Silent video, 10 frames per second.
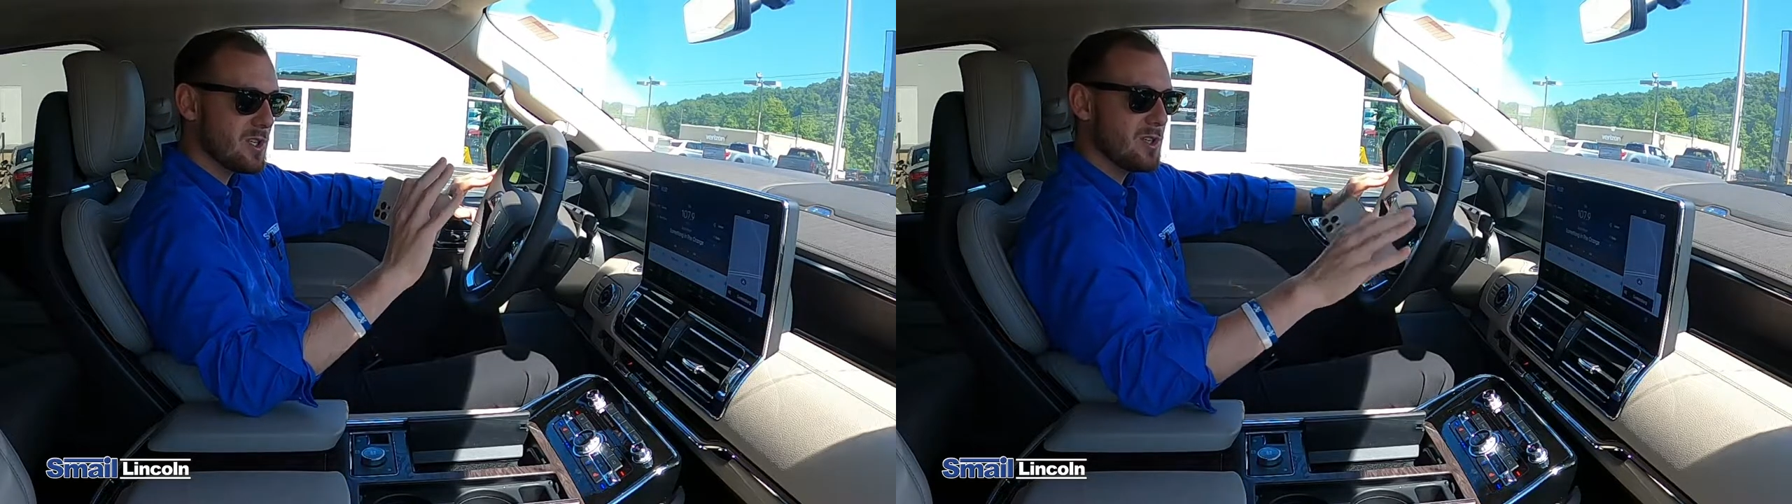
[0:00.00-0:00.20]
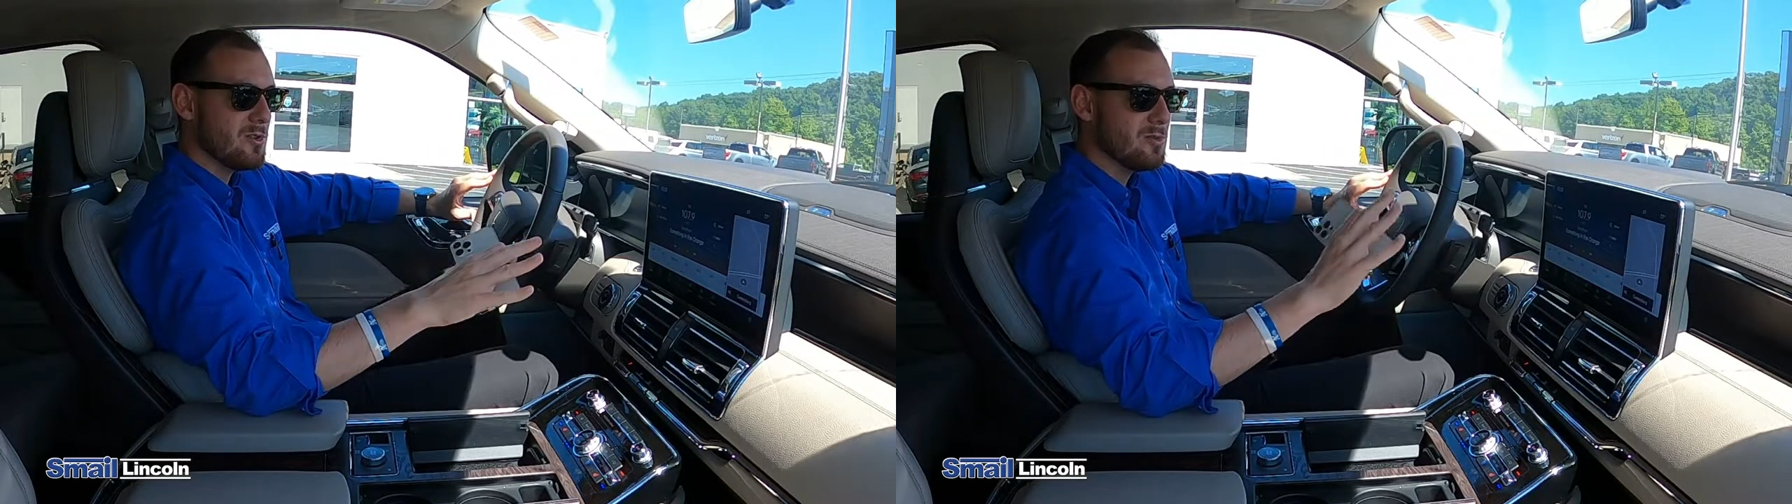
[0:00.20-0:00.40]

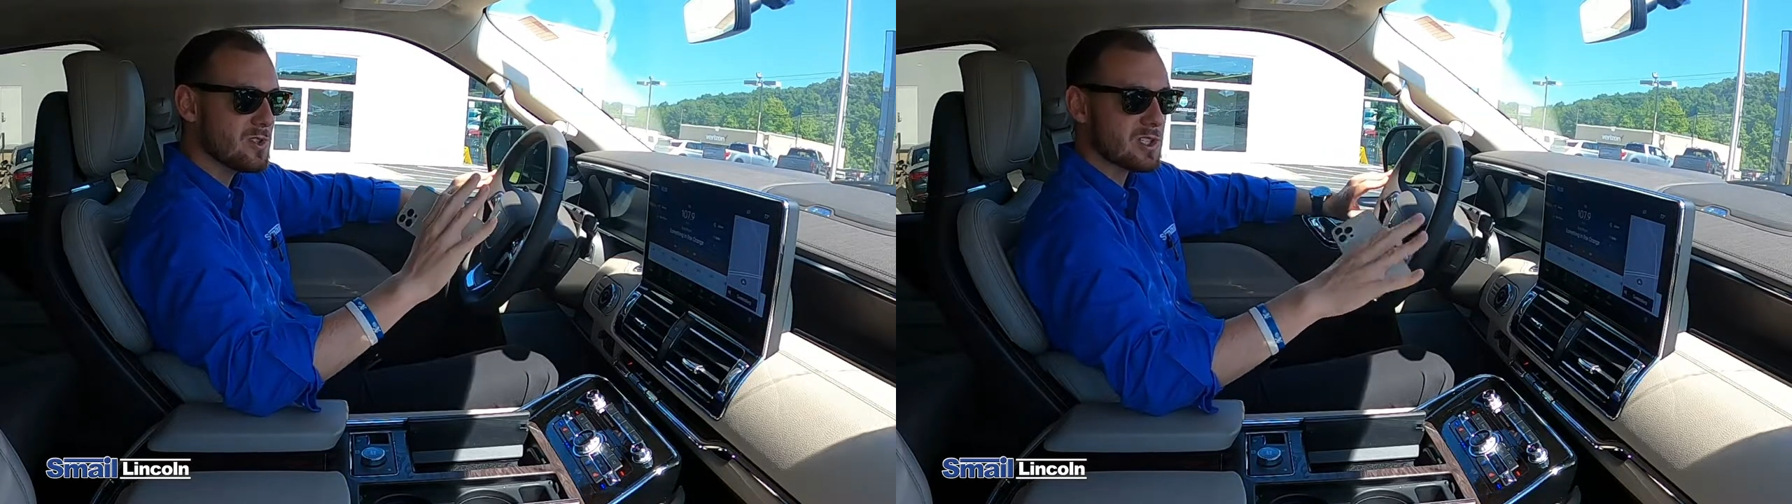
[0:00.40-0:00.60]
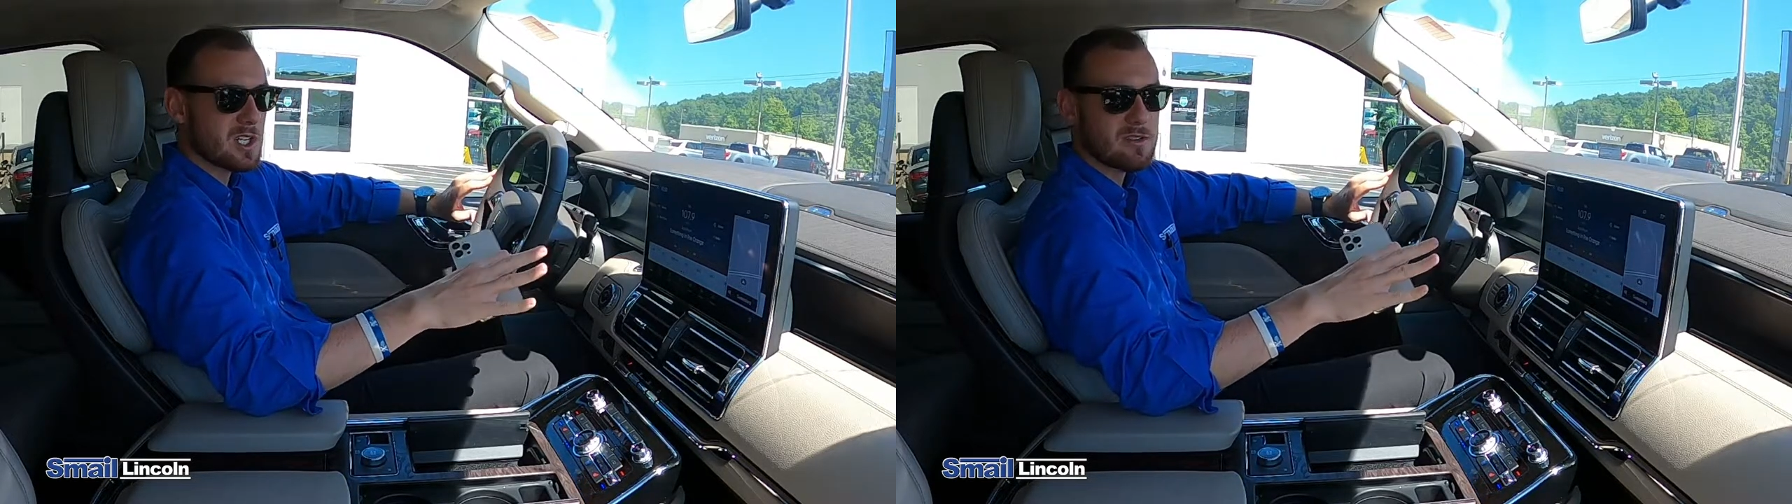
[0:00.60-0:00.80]
the
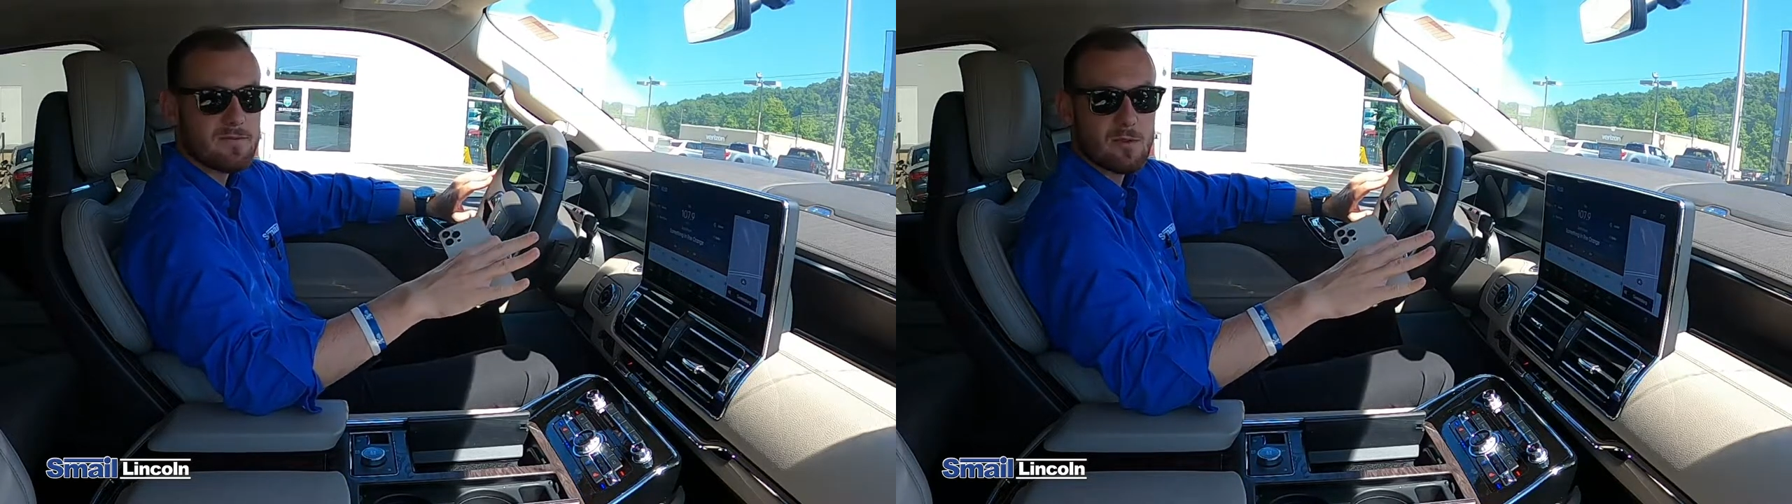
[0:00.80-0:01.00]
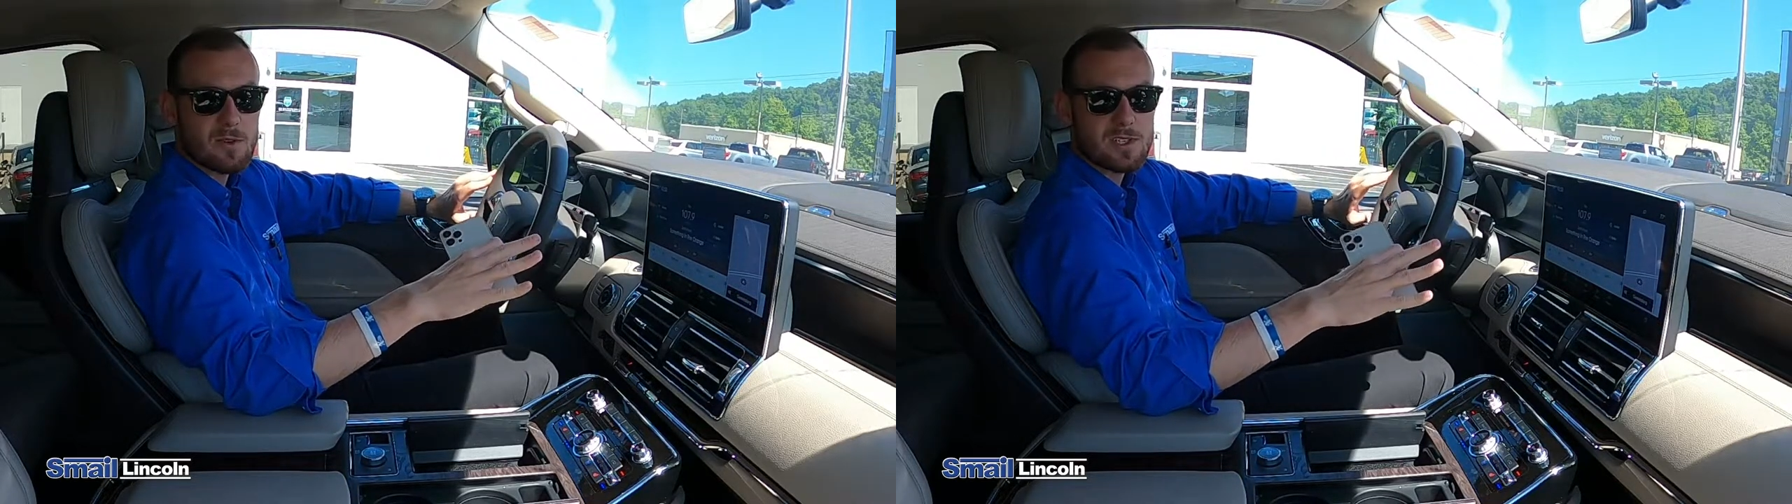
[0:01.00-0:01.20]
new
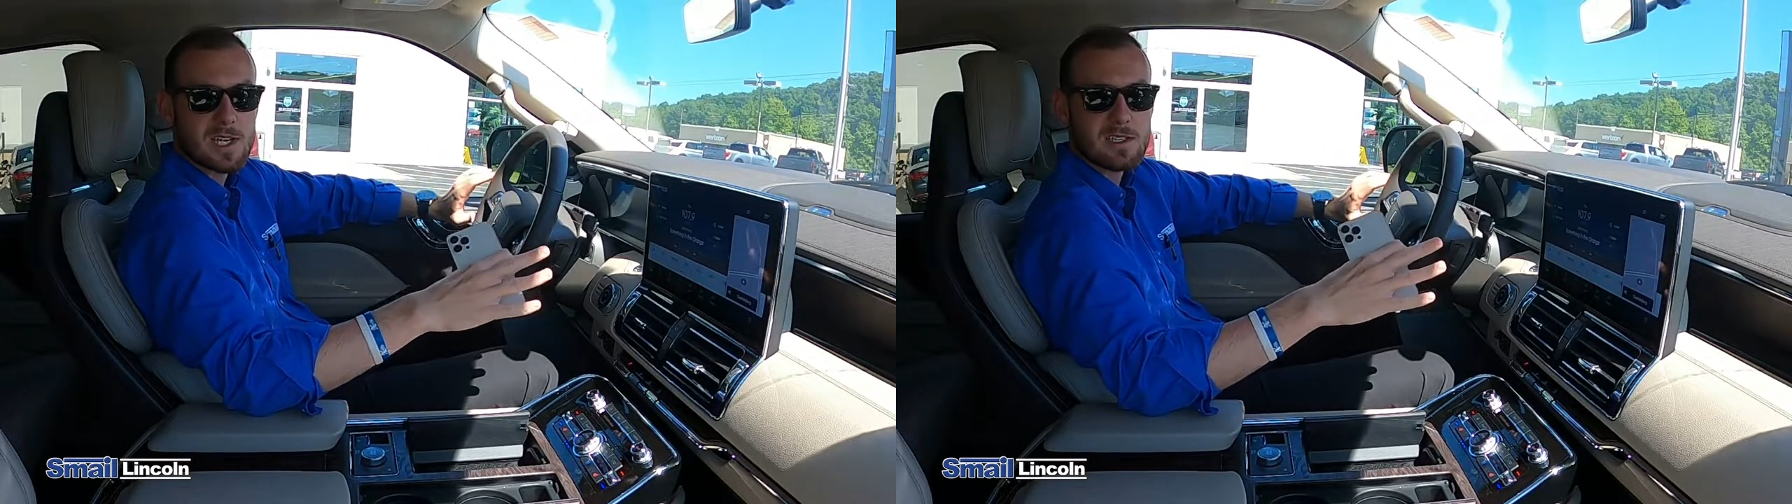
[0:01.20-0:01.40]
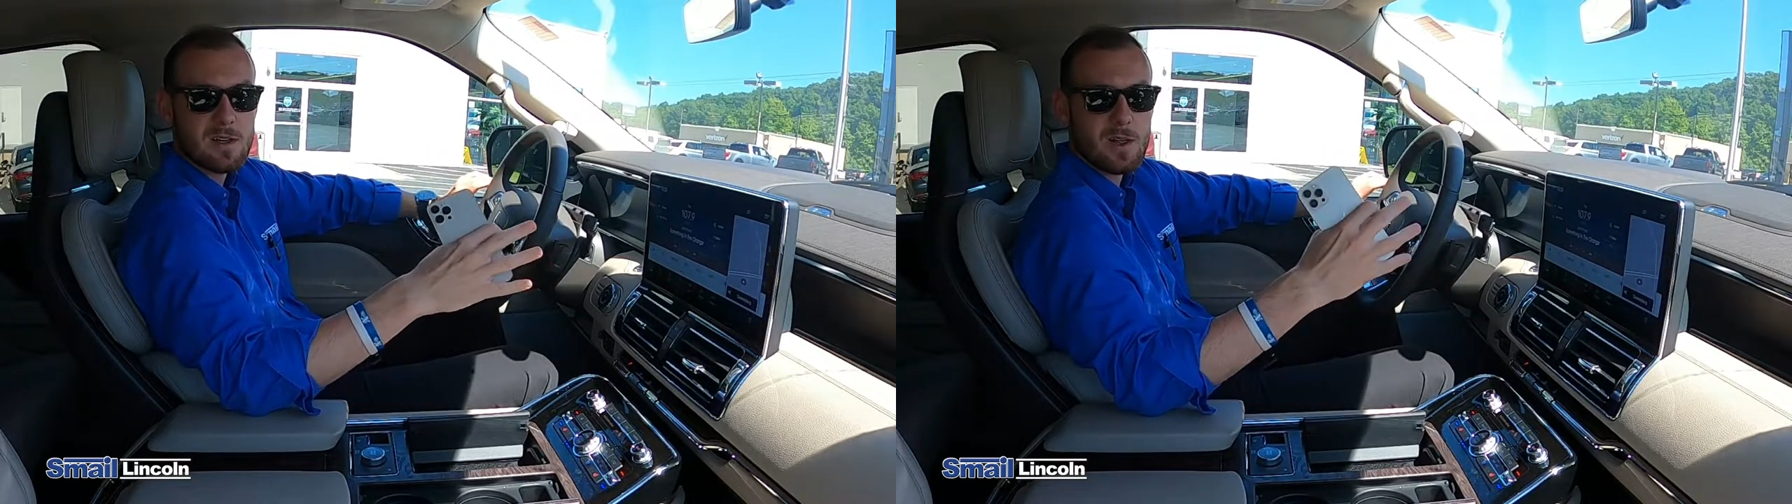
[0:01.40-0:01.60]
Sync four
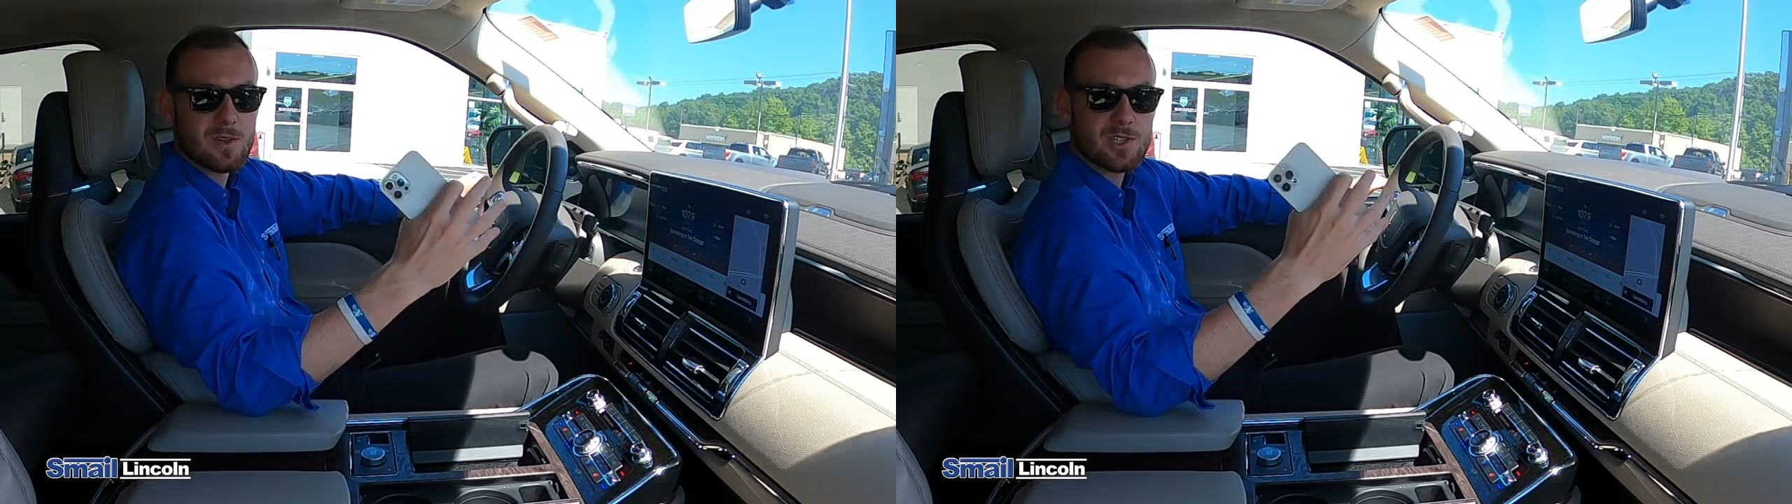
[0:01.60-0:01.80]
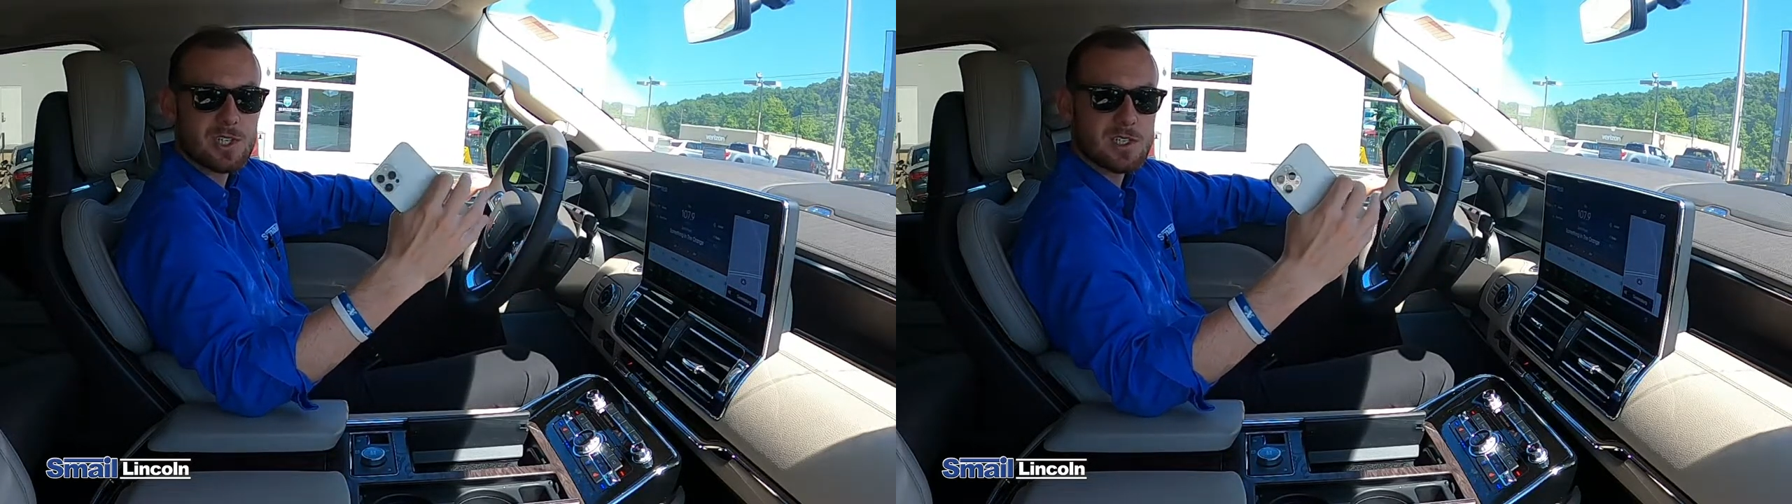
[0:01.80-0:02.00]

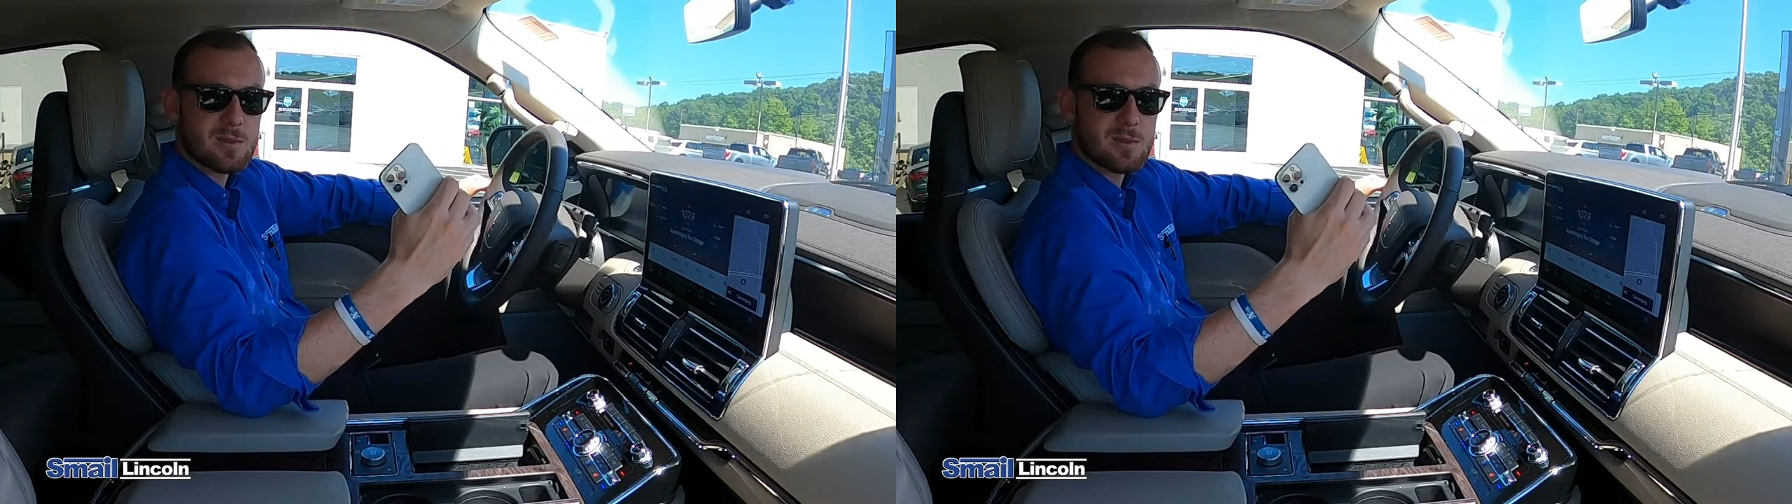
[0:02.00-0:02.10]
technology